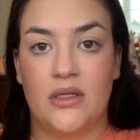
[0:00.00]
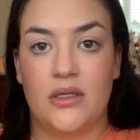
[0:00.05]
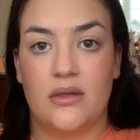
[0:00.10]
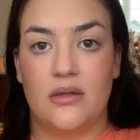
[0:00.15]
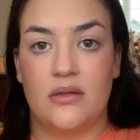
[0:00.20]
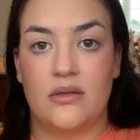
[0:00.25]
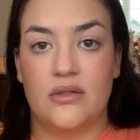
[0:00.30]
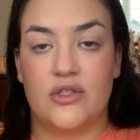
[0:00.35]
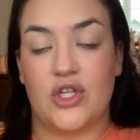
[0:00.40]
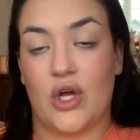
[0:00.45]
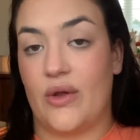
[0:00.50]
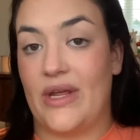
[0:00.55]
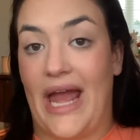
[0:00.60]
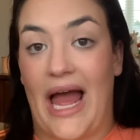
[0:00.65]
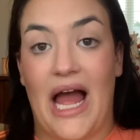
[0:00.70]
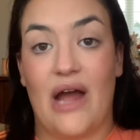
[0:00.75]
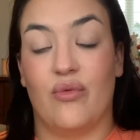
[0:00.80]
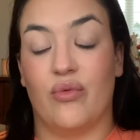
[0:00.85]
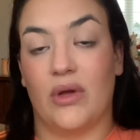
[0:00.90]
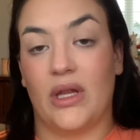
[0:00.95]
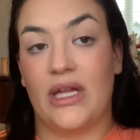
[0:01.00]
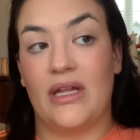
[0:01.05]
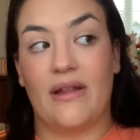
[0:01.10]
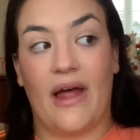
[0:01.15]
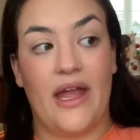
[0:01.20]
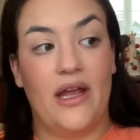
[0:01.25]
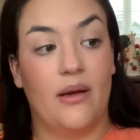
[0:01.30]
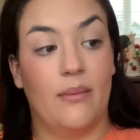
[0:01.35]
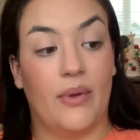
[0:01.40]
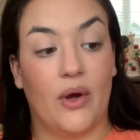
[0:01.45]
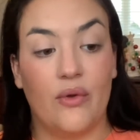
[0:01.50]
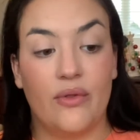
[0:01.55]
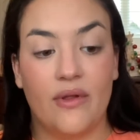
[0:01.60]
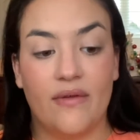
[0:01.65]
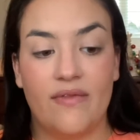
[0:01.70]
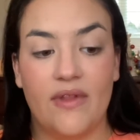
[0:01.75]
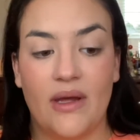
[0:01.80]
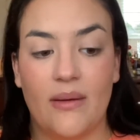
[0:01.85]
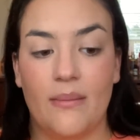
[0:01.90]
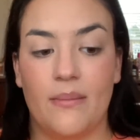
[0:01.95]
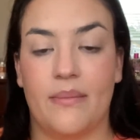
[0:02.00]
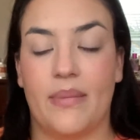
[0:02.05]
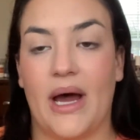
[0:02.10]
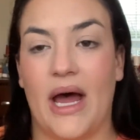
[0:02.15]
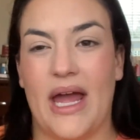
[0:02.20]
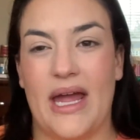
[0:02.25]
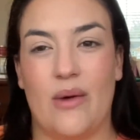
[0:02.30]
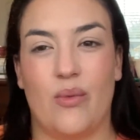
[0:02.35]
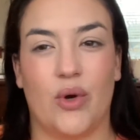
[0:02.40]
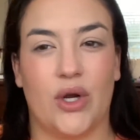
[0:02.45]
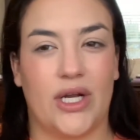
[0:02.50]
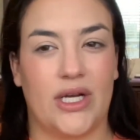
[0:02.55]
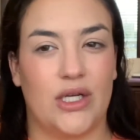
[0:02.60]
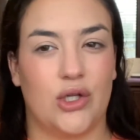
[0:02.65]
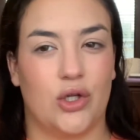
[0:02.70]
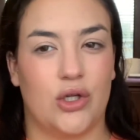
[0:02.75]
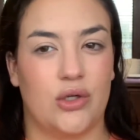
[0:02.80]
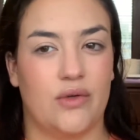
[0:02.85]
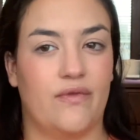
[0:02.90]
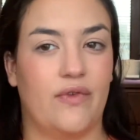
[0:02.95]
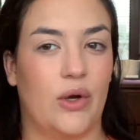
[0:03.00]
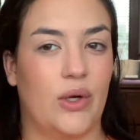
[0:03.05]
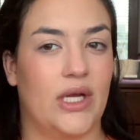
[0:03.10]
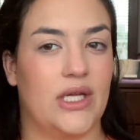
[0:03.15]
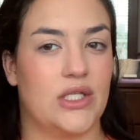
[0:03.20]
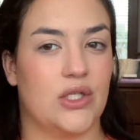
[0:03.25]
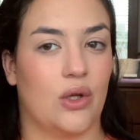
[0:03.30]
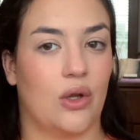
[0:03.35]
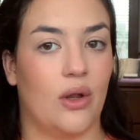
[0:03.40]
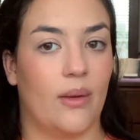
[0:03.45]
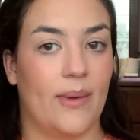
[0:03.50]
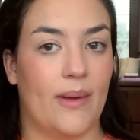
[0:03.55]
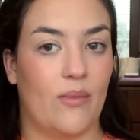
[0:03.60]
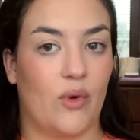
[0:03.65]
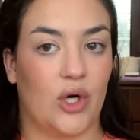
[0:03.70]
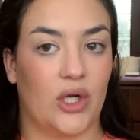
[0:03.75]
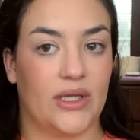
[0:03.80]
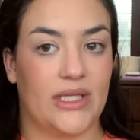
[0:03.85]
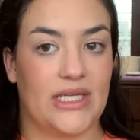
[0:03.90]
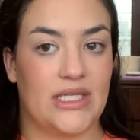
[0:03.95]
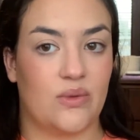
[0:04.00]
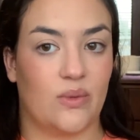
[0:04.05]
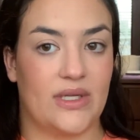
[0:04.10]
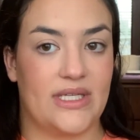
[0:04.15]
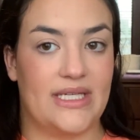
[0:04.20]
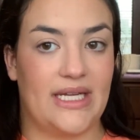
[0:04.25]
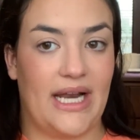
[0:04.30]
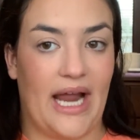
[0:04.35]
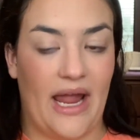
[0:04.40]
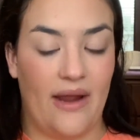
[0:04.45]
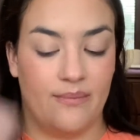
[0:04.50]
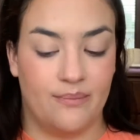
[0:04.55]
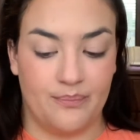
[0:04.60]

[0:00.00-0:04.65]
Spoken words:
So yeah, I really like both of them, but we're gonna focus a little bit more on this one today.